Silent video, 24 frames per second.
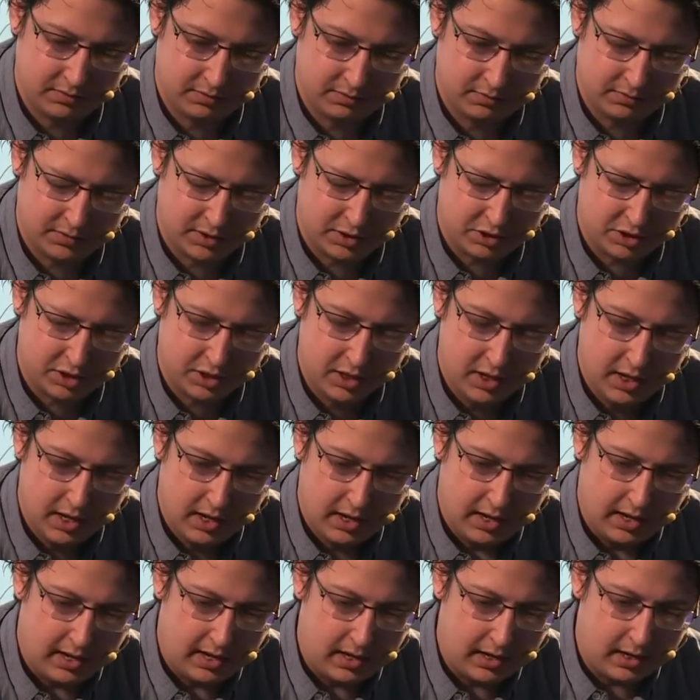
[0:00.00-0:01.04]
various.
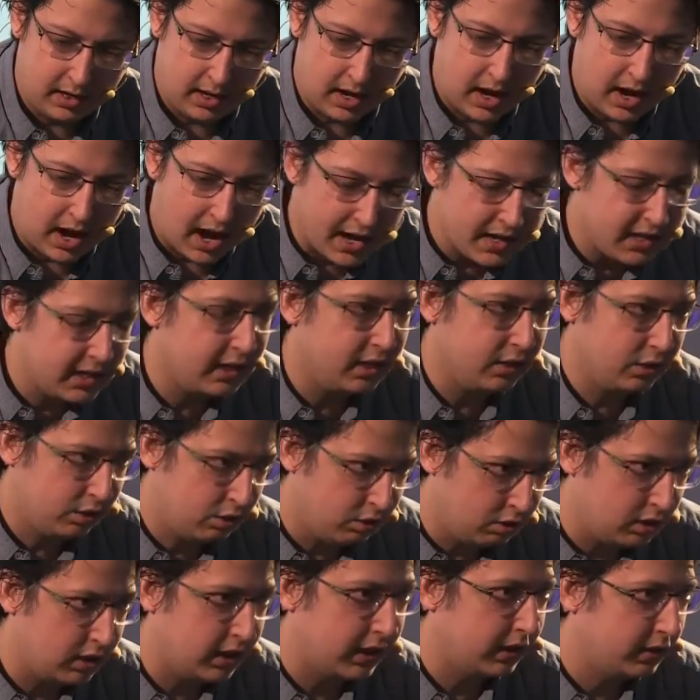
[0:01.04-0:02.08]
I get
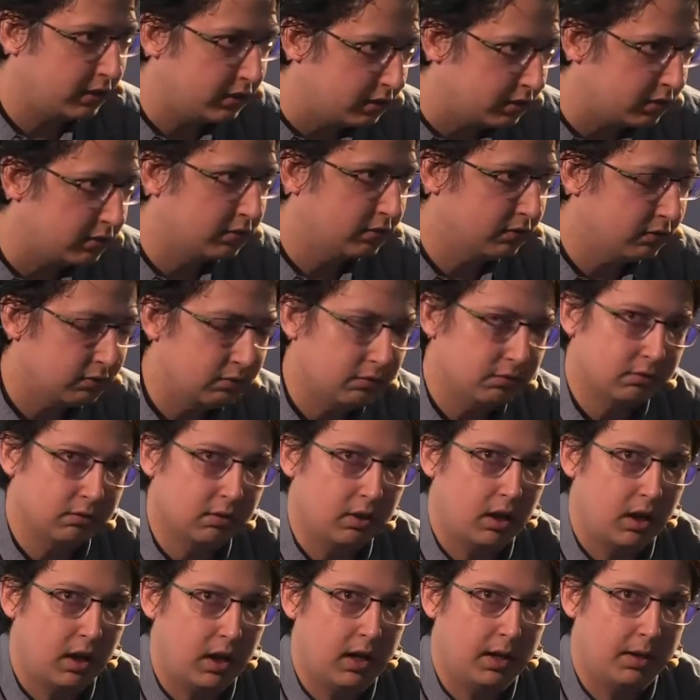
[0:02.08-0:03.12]
contacted.
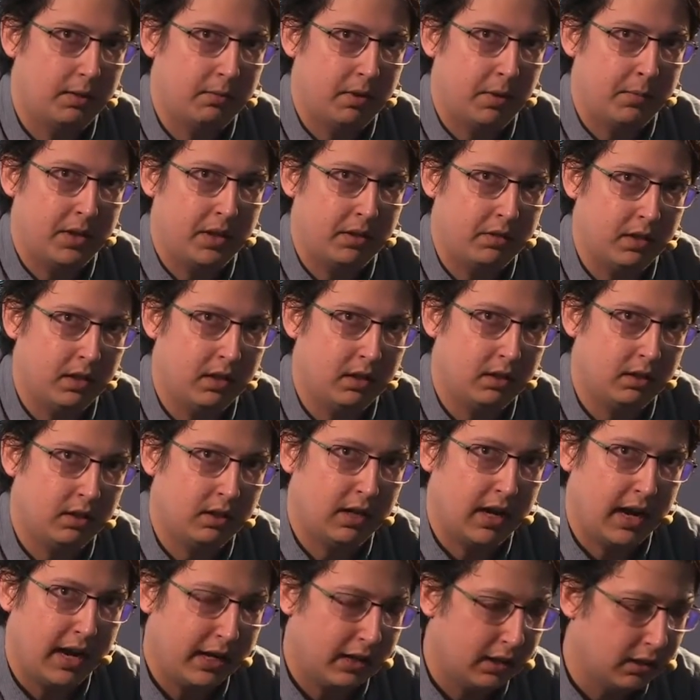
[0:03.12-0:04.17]
I mean, I think
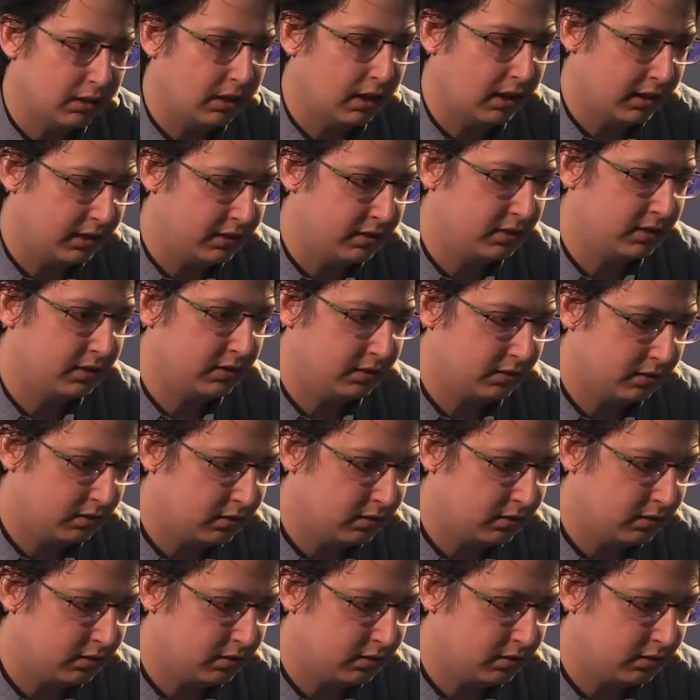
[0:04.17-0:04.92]
Kaggle has